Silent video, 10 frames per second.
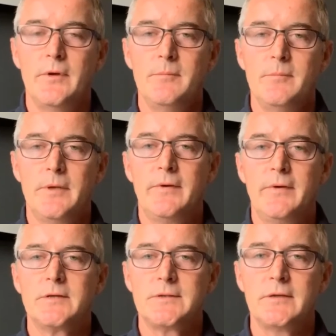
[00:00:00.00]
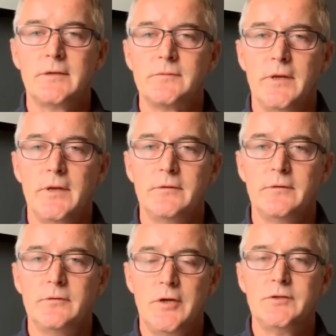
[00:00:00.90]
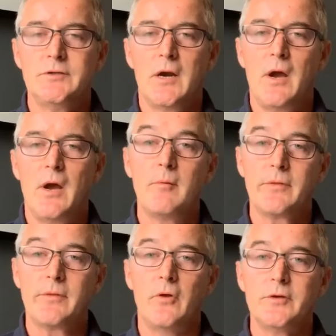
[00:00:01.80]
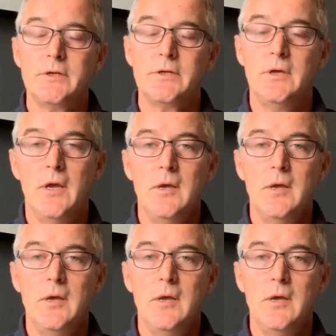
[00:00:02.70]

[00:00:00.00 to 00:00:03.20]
been very successful in changing our methodology,